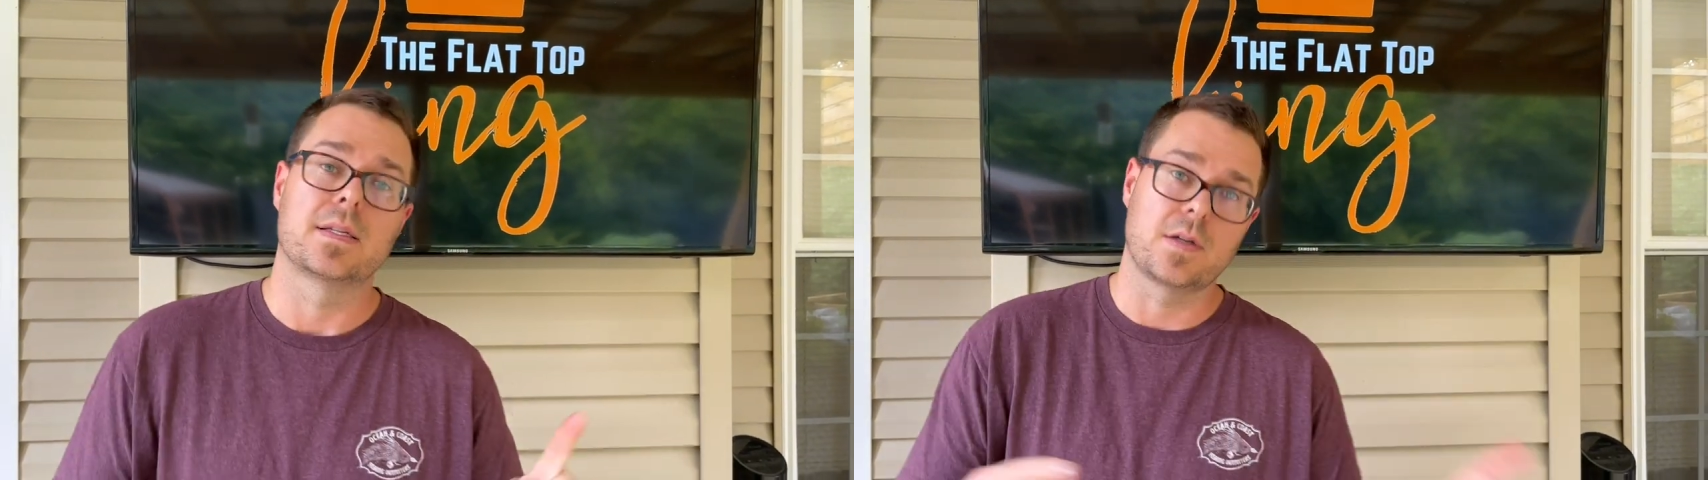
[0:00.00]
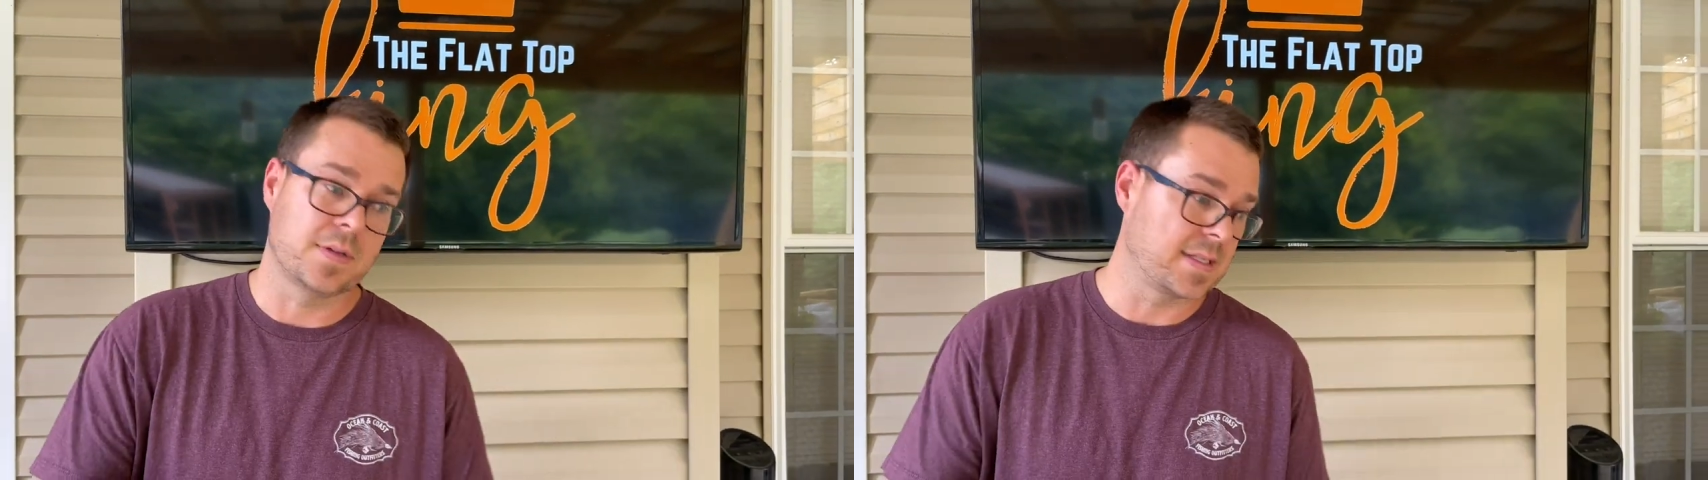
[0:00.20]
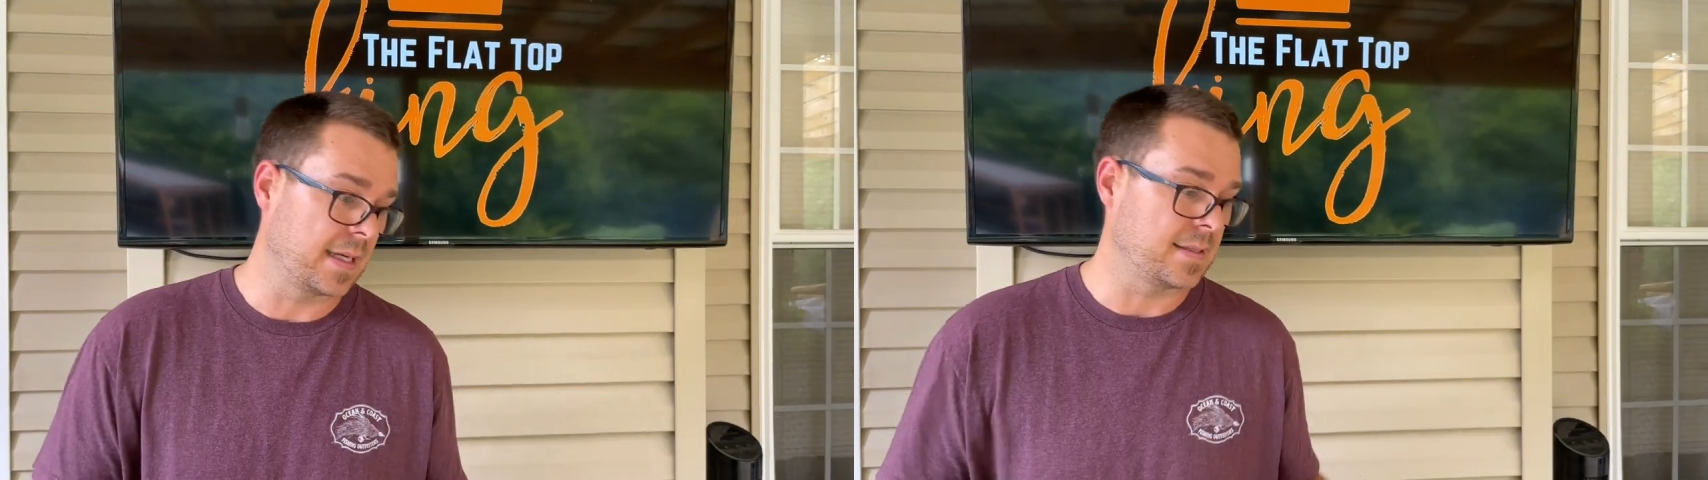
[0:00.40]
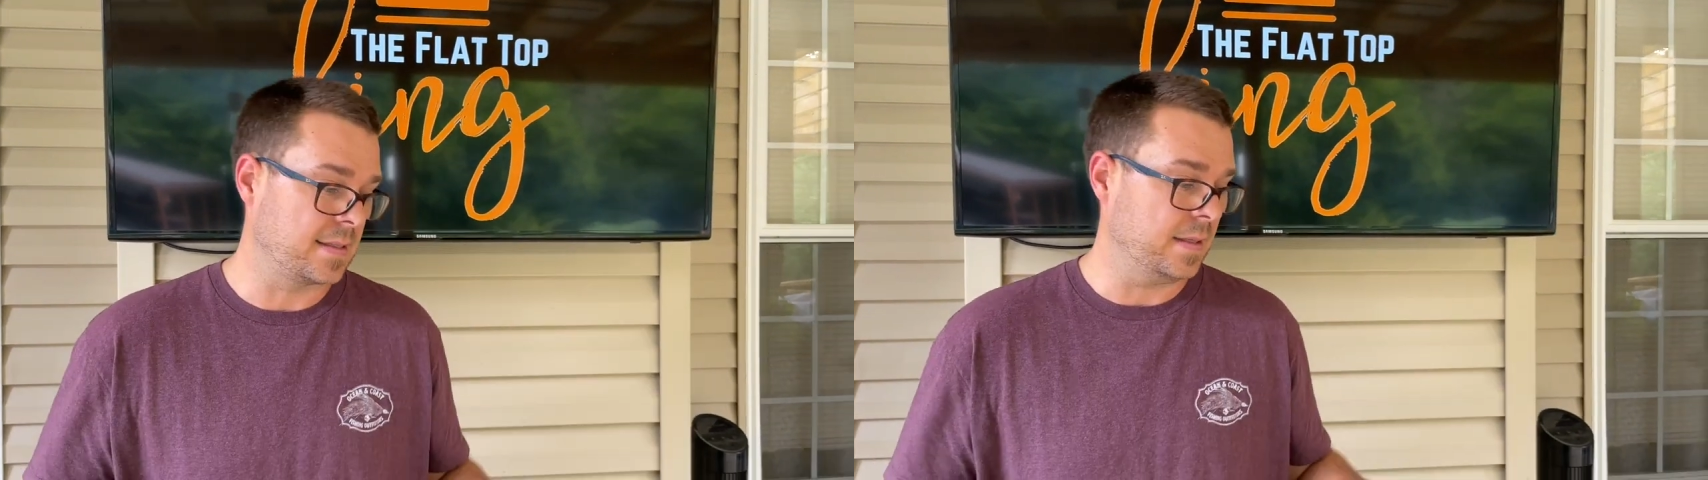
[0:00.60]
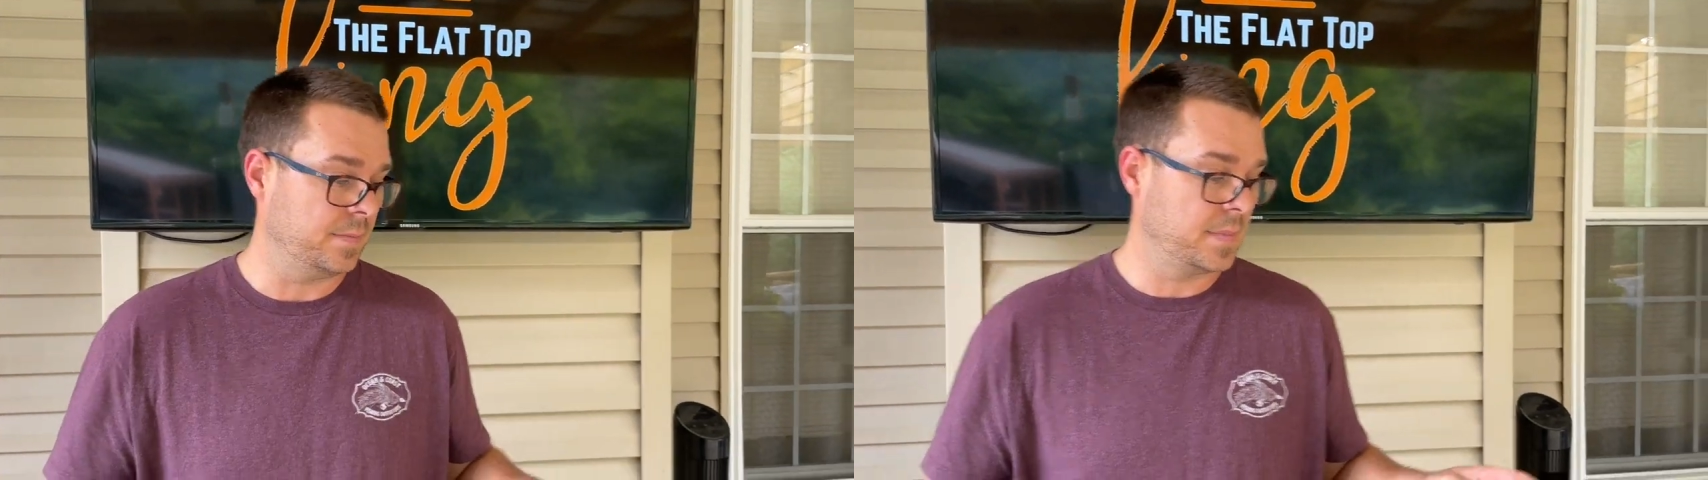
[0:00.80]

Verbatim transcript: go to the second step.